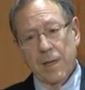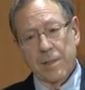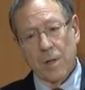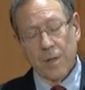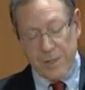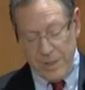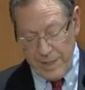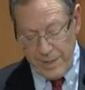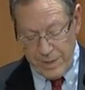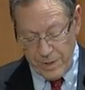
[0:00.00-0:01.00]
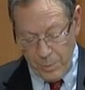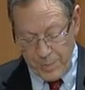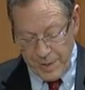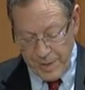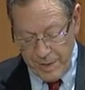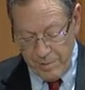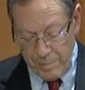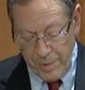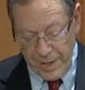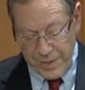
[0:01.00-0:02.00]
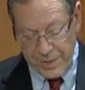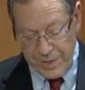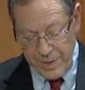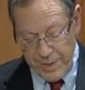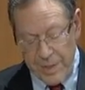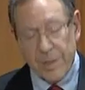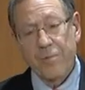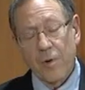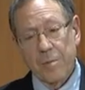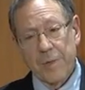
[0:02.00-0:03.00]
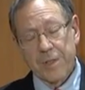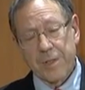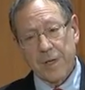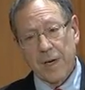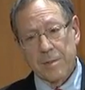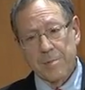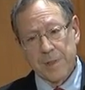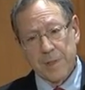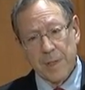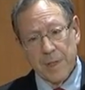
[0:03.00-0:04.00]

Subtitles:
as Ole said in his opening remarks, and as Foreign Minister Carl Bildt